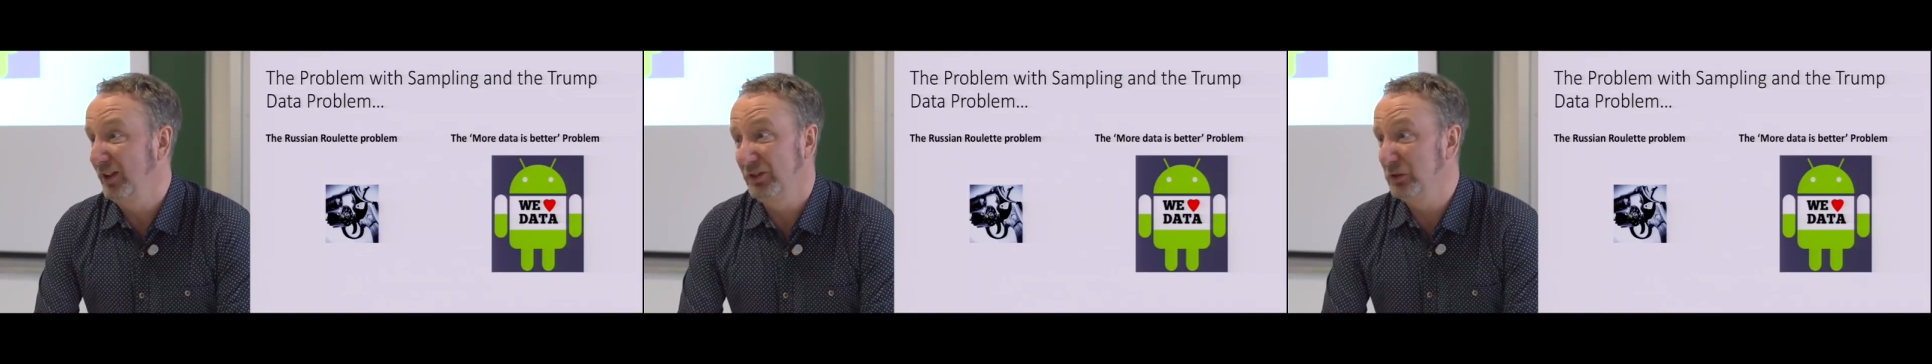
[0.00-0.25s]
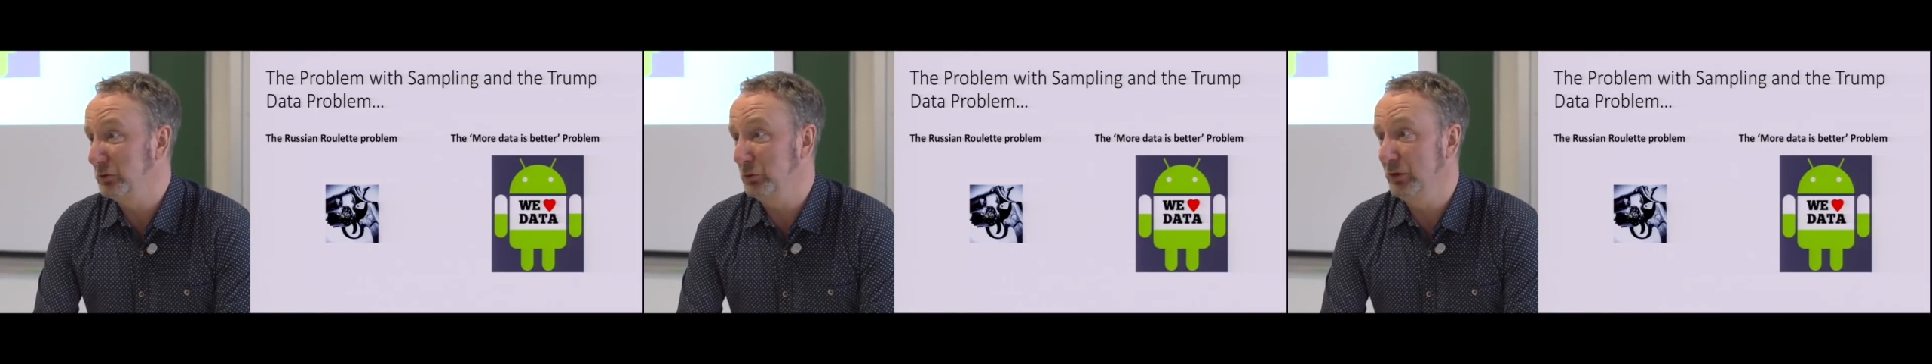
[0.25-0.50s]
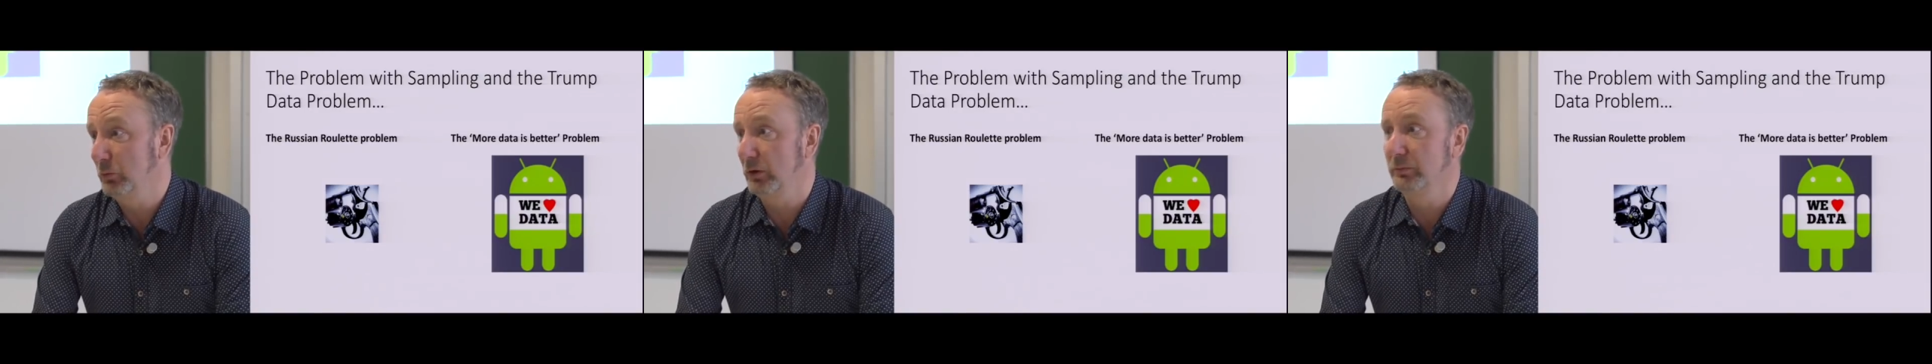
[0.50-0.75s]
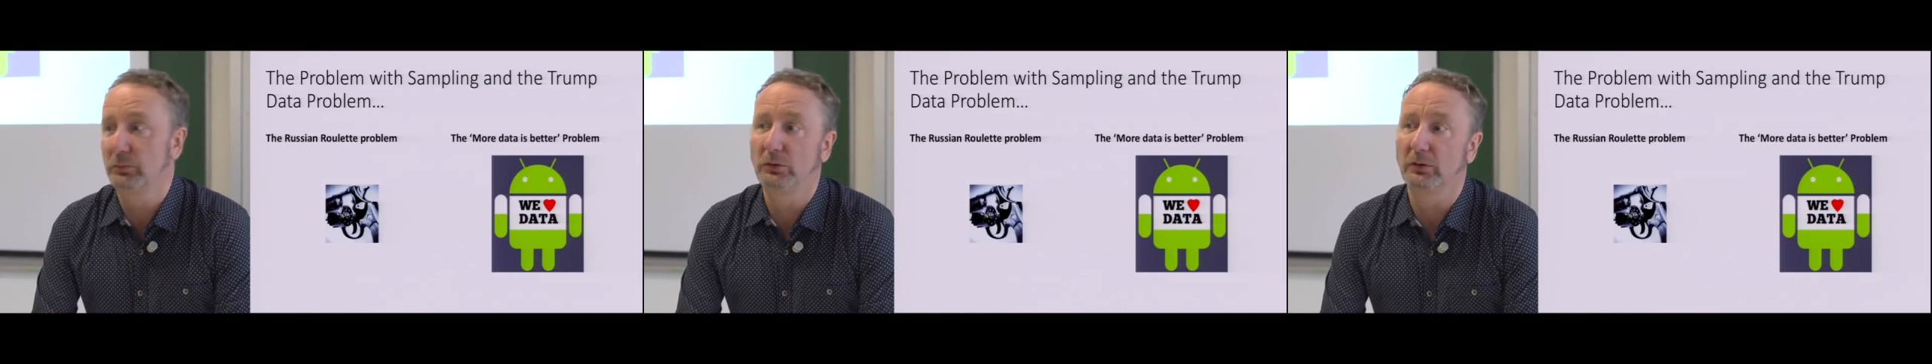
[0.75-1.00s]
There's only
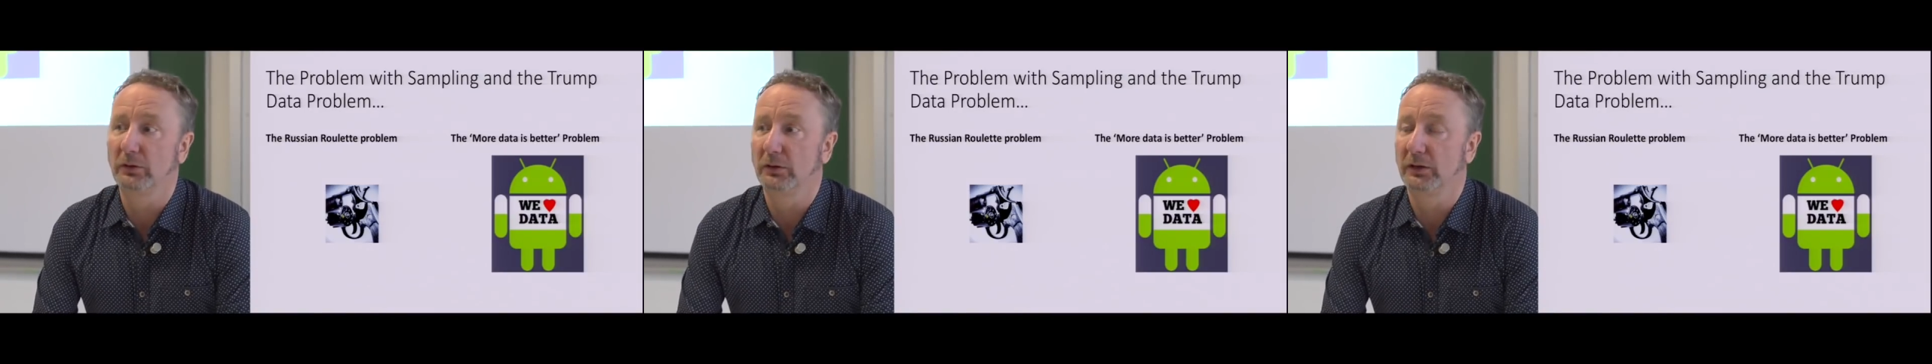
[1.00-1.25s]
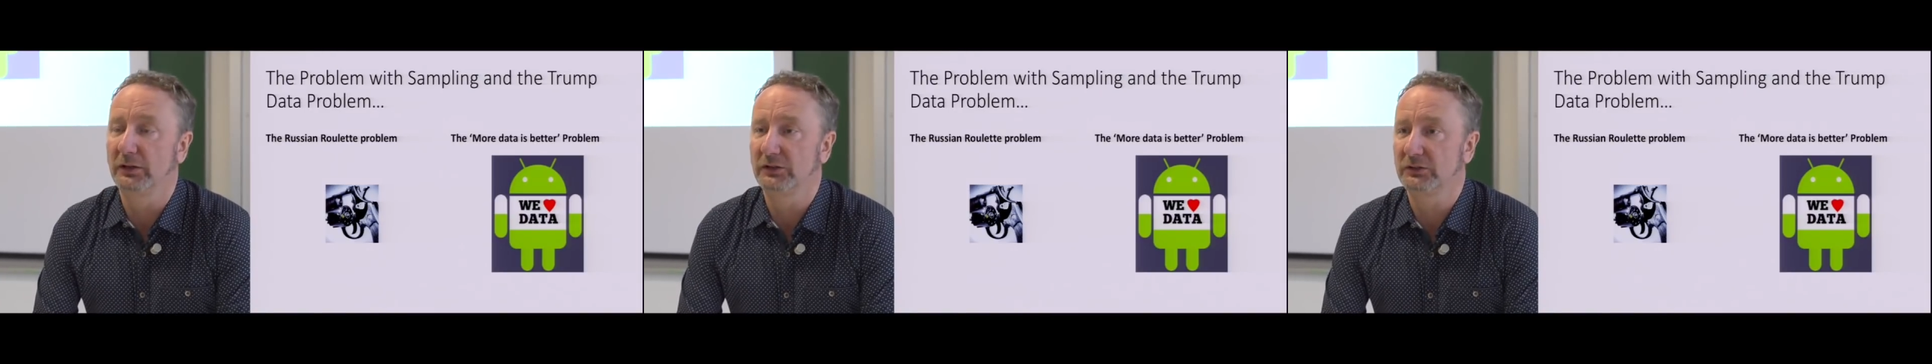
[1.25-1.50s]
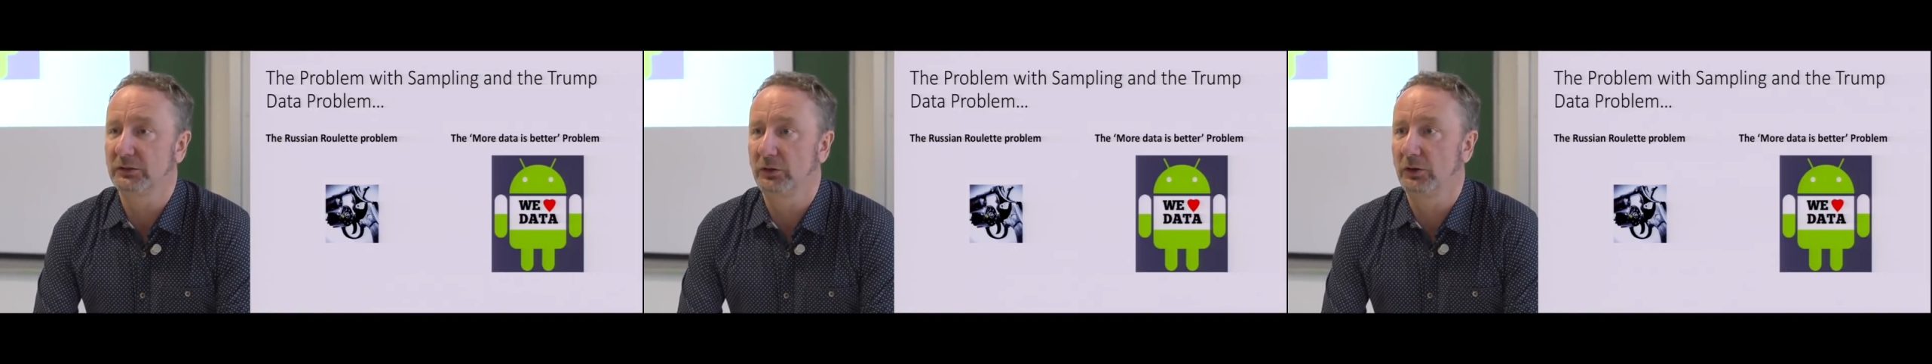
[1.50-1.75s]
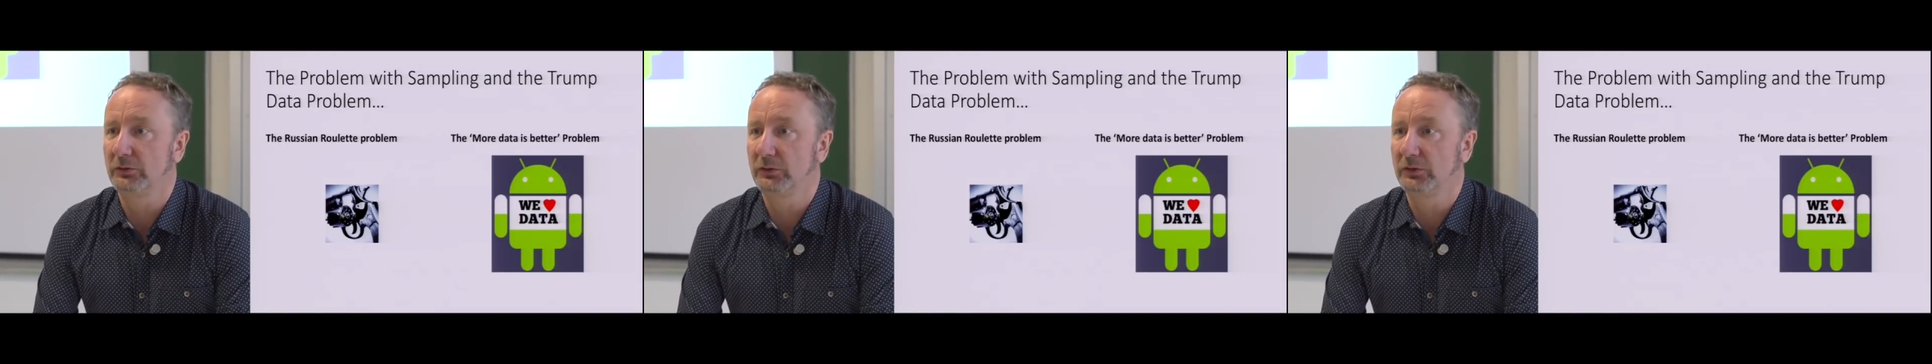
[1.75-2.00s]
one bullet, and it's still
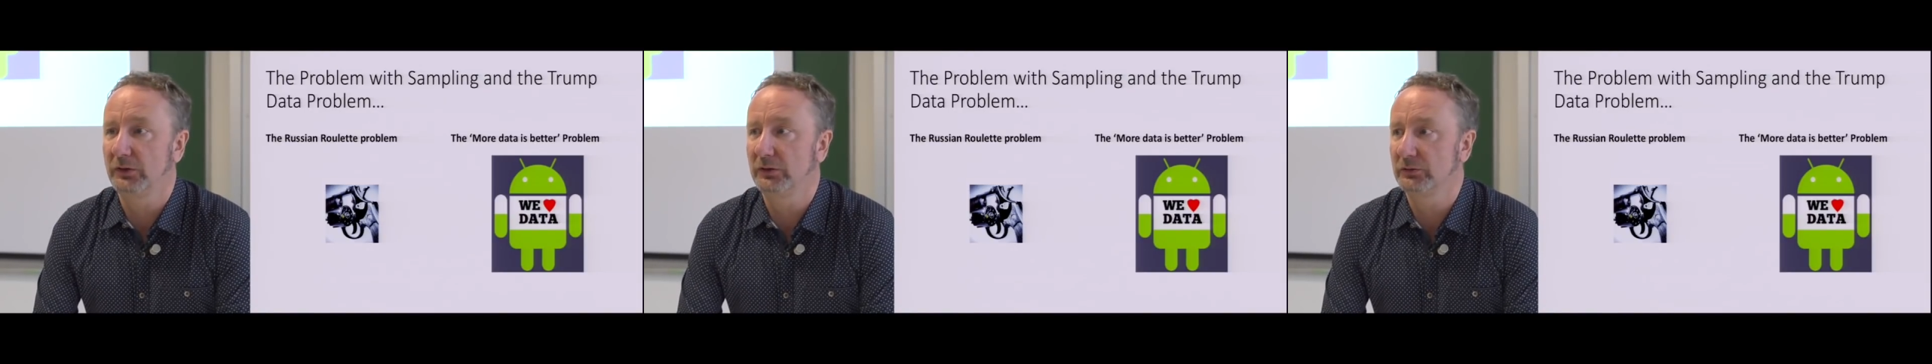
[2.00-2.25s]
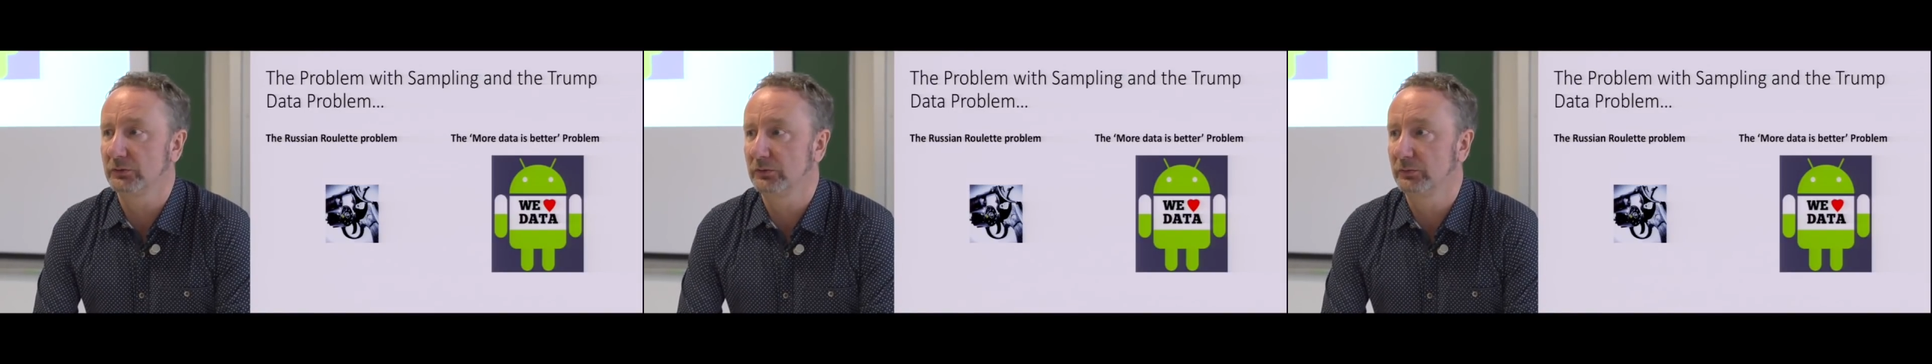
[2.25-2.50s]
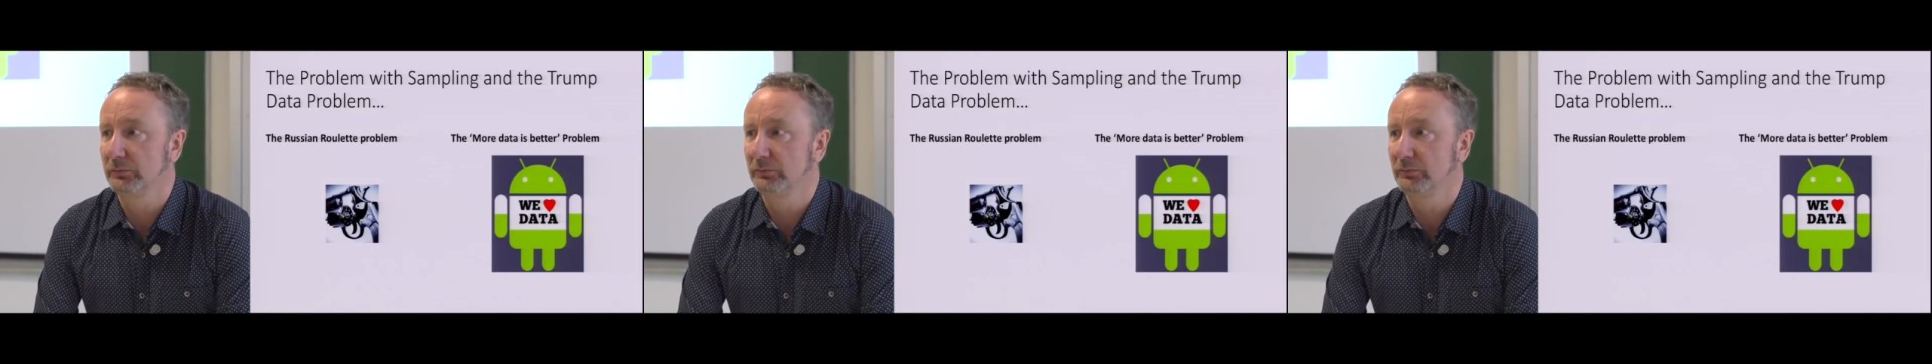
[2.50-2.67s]
100,000.